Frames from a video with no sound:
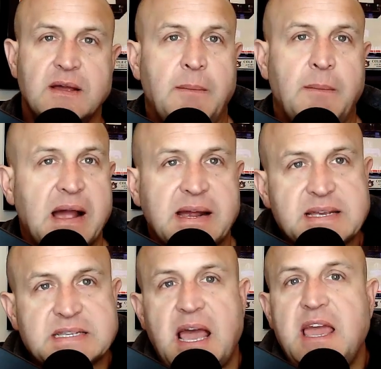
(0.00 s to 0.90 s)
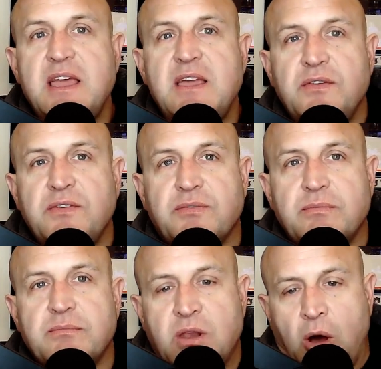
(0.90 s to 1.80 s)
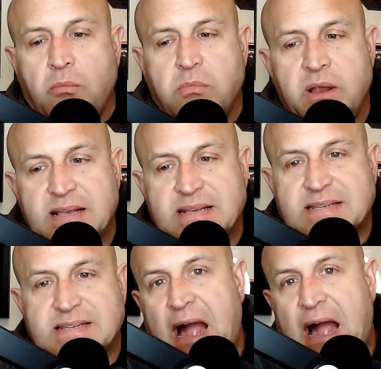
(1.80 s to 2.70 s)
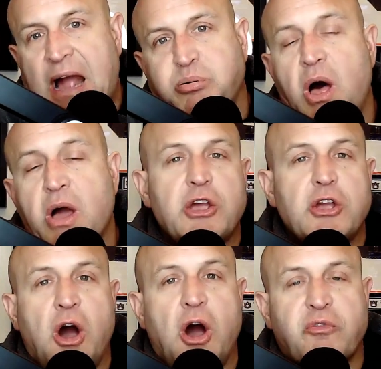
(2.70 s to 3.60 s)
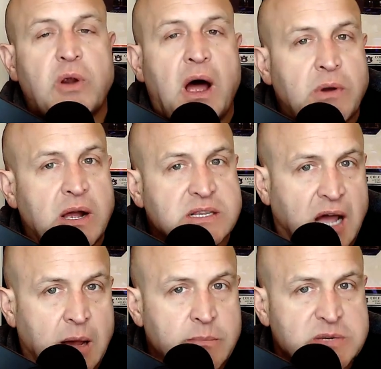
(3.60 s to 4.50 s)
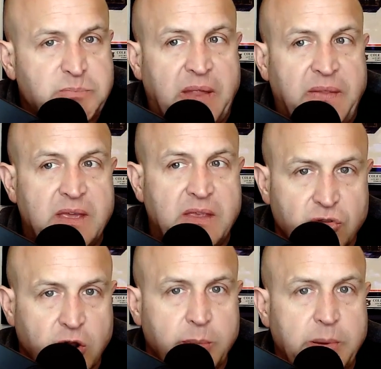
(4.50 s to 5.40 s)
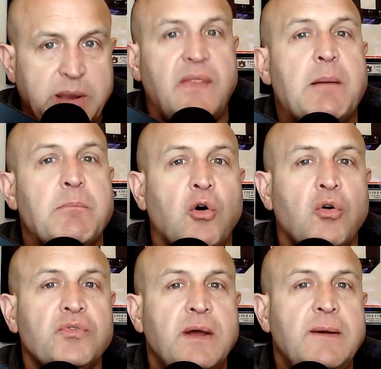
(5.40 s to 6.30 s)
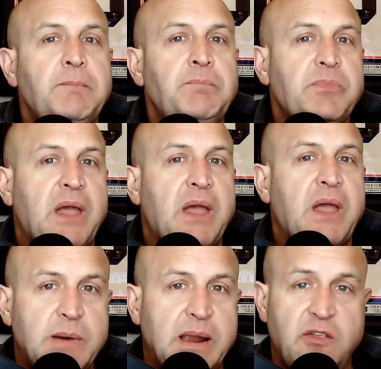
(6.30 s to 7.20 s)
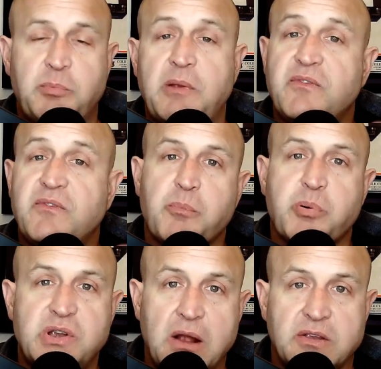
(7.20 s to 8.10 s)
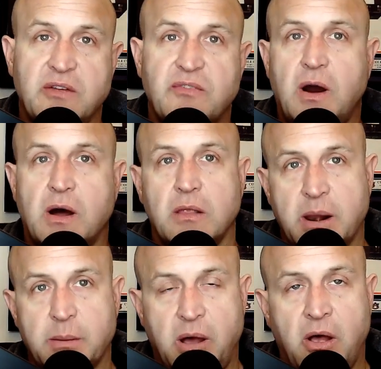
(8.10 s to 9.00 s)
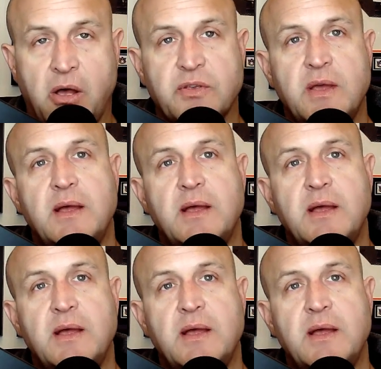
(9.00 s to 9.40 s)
I'm not going to say he's, an exact plug and go from Ra Thomas, but I think he's a little bit in that mold, and somebody that's been very productive, caught a lot of balls.